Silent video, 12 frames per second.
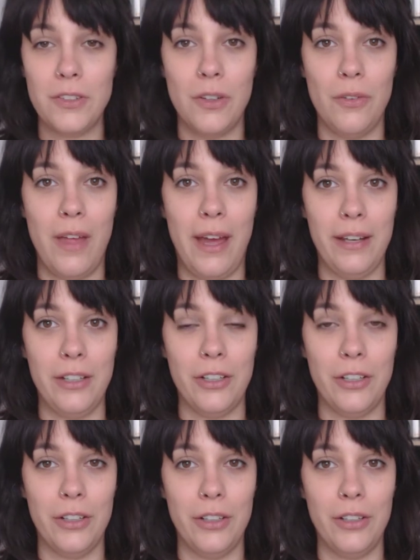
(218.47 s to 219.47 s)
so that
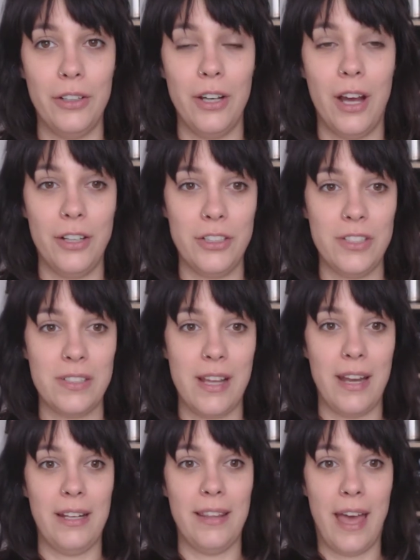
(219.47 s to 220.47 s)
you're not just
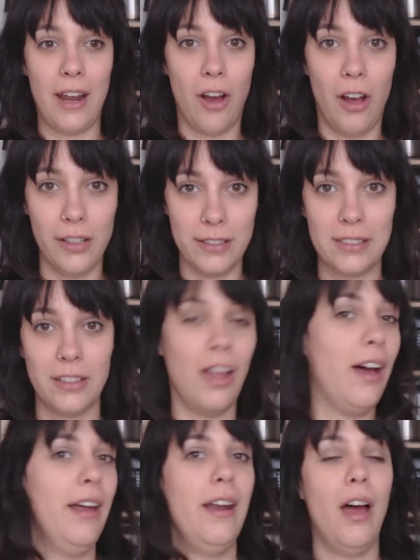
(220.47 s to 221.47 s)
getting that
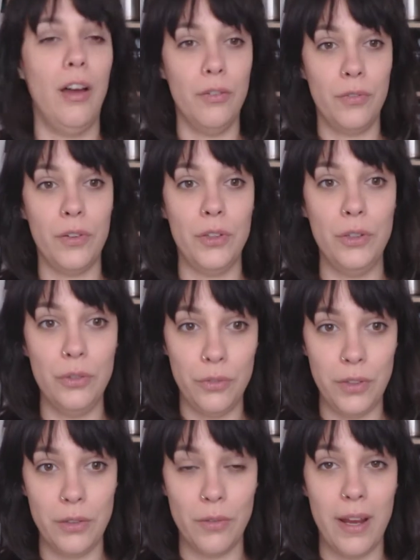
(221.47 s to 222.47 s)
onslaught of
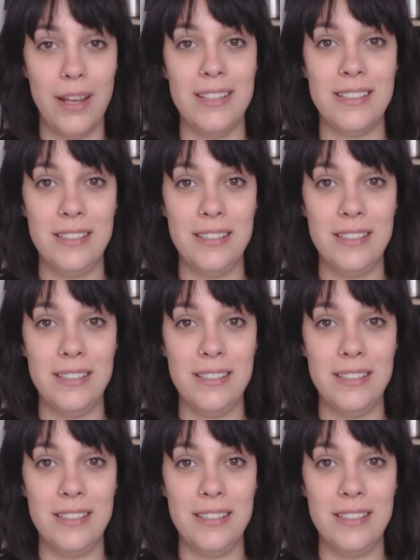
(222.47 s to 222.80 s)
UV rays,